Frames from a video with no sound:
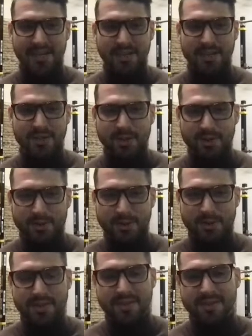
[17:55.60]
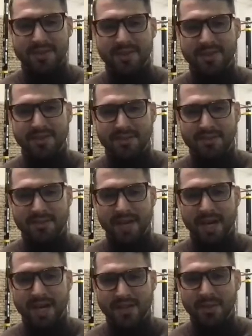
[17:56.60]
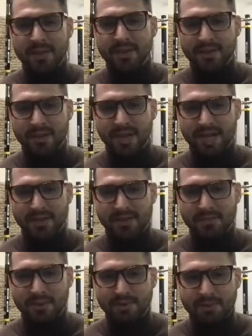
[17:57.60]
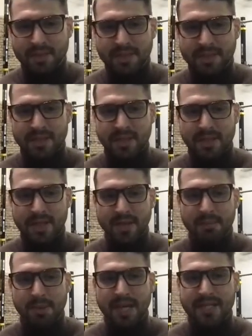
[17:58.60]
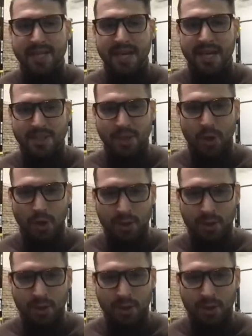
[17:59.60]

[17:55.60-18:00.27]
to do the unilateral movement, because it's gonna